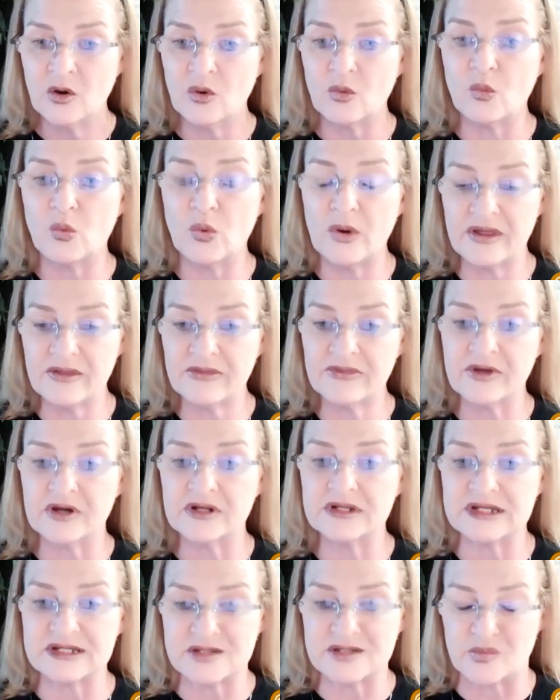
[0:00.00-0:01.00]
with a
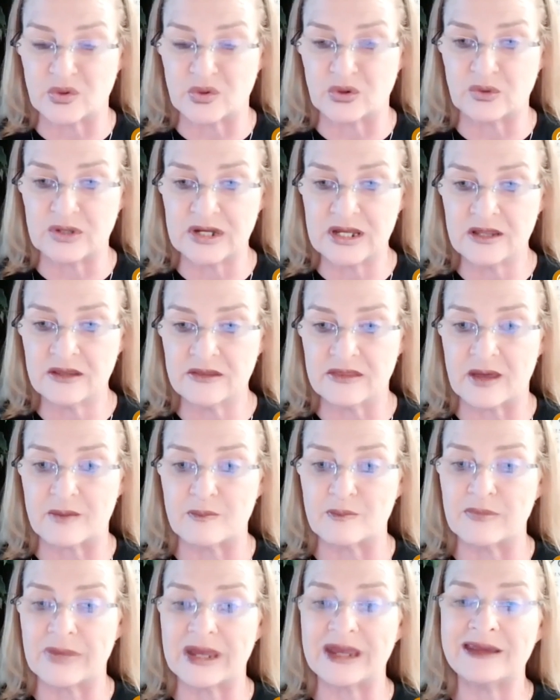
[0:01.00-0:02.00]
disability
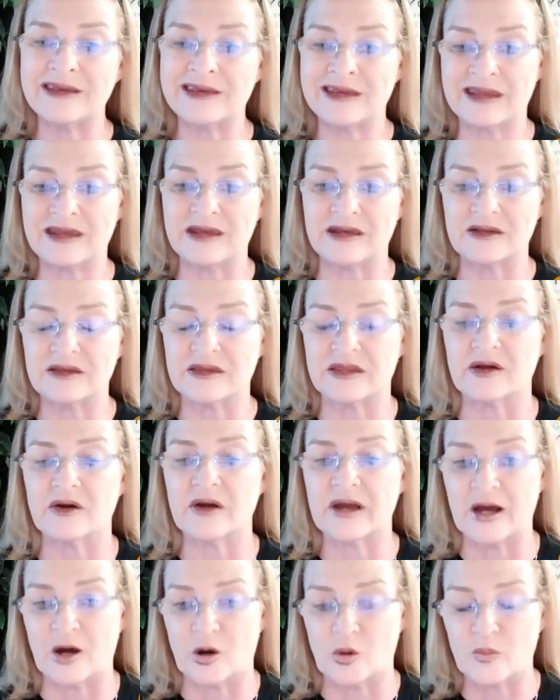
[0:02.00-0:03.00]
that may need their
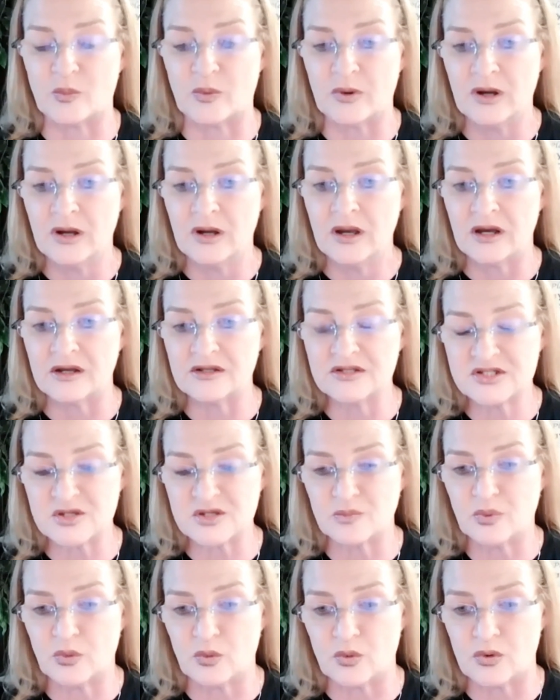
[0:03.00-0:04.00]
help and
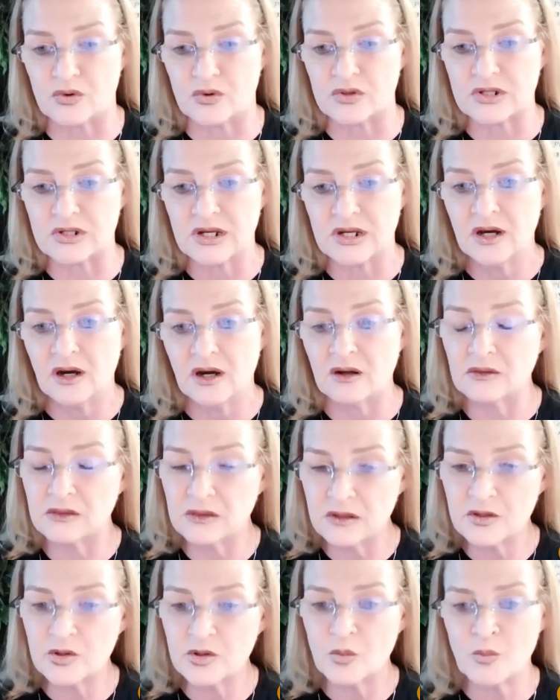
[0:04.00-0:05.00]
support a
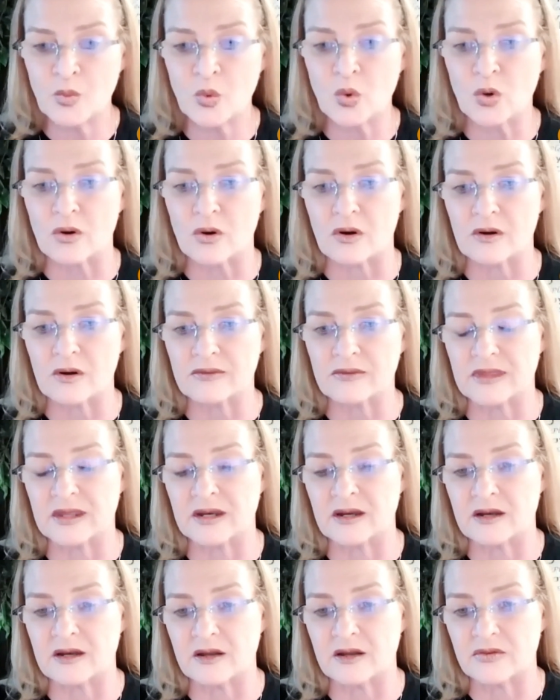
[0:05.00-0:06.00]
little more
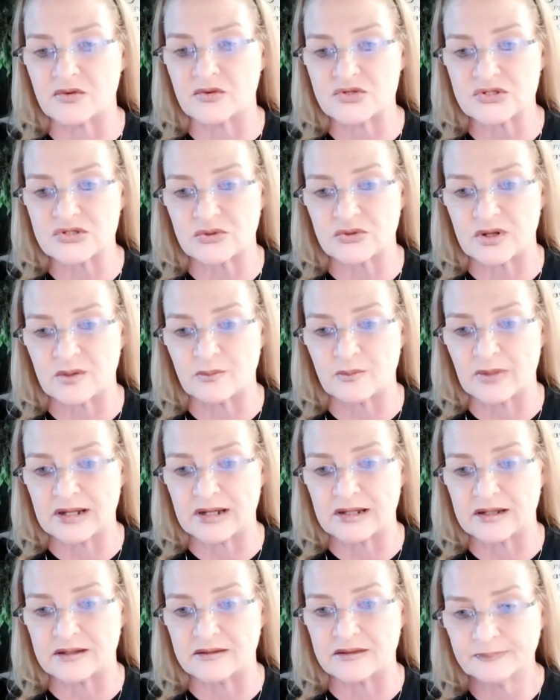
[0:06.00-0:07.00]
than another student
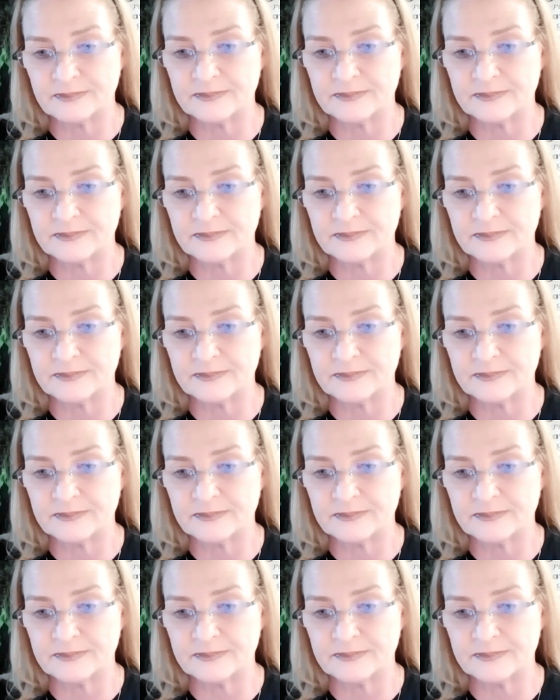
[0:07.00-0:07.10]
might need.